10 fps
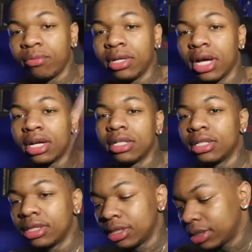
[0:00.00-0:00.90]
We got
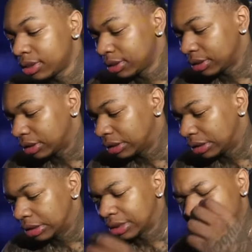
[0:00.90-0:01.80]
a,
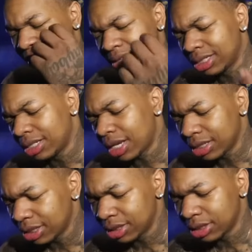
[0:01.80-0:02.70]
I think this
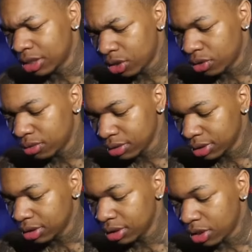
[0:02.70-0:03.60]
is gold,
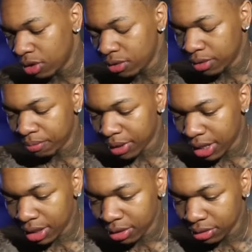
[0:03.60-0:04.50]
little gold and
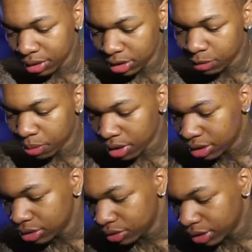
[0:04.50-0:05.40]
brown, little
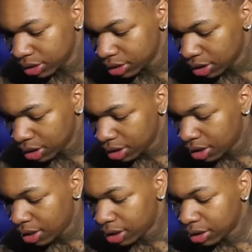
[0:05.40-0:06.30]
sparkly dress.
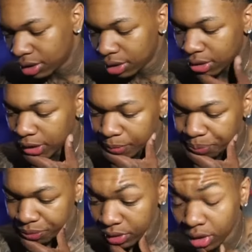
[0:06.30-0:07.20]

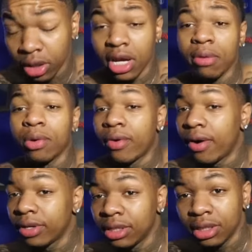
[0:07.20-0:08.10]
The camera
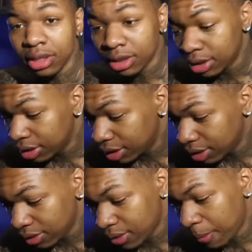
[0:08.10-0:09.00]
quality look good.